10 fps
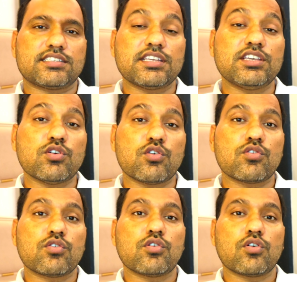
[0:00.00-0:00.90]
as a CEO
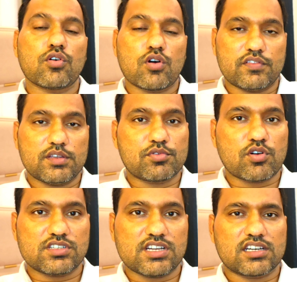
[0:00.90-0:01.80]
of the
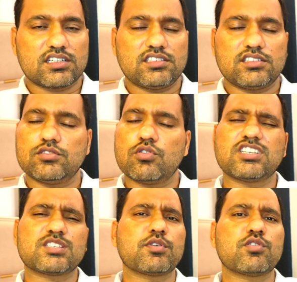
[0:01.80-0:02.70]
project,
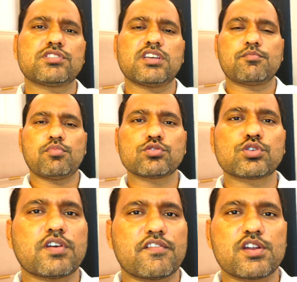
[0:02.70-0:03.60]
not just because they are
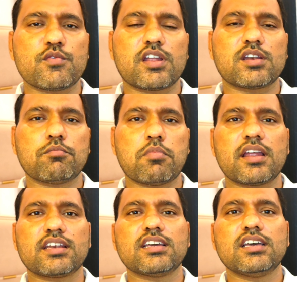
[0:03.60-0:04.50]
boss of everyone,
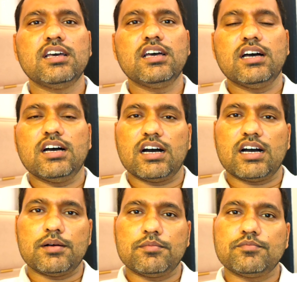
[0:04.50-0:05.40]
but
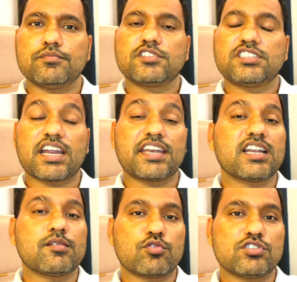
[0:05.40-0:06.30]

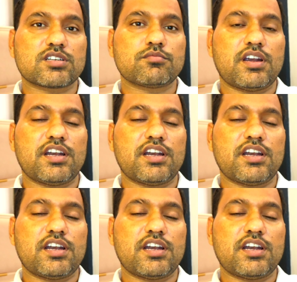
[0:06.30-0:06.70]
technical project